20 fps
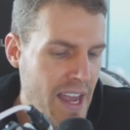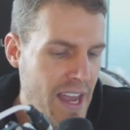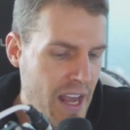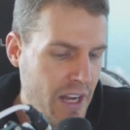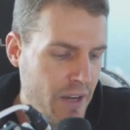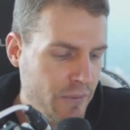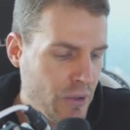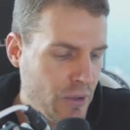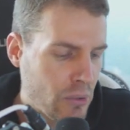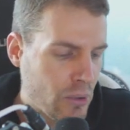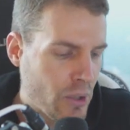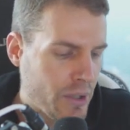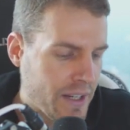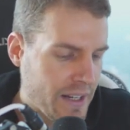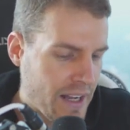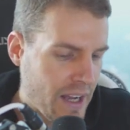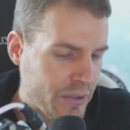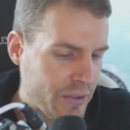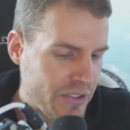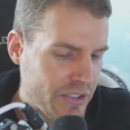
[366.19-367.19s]
And if you look
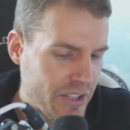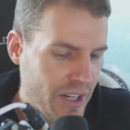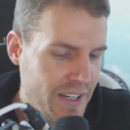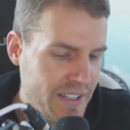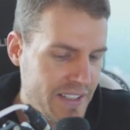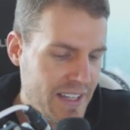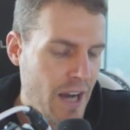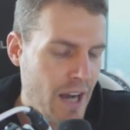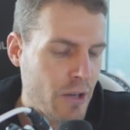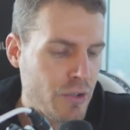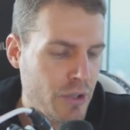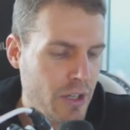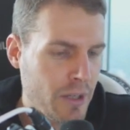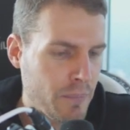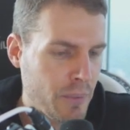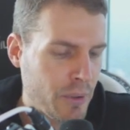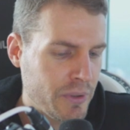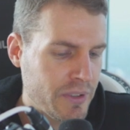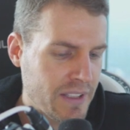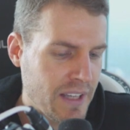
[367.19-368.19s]
at how studies actually
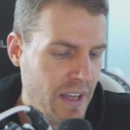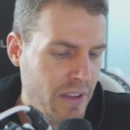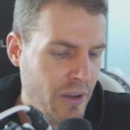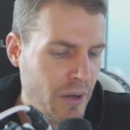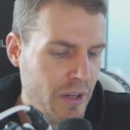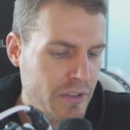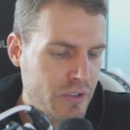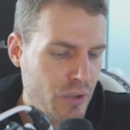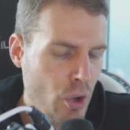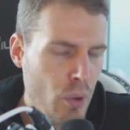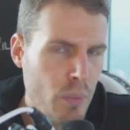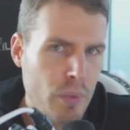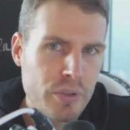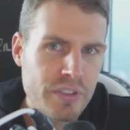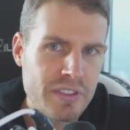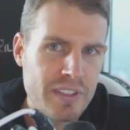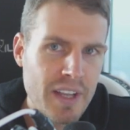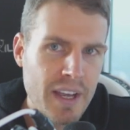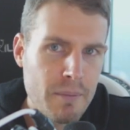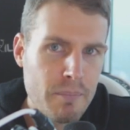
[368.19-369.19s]
get put together, it's
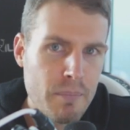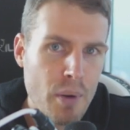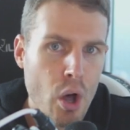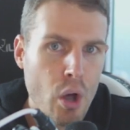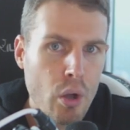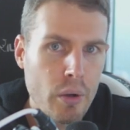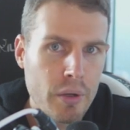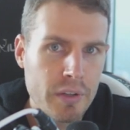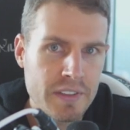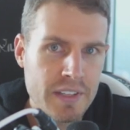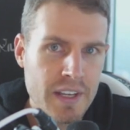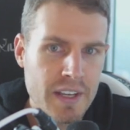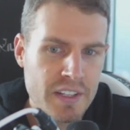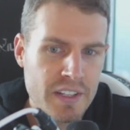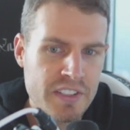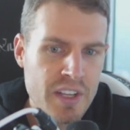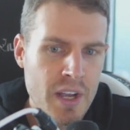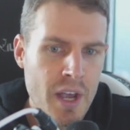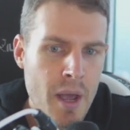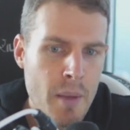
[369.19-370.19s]
almost like
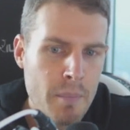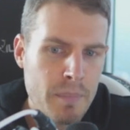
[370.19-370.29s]
politics.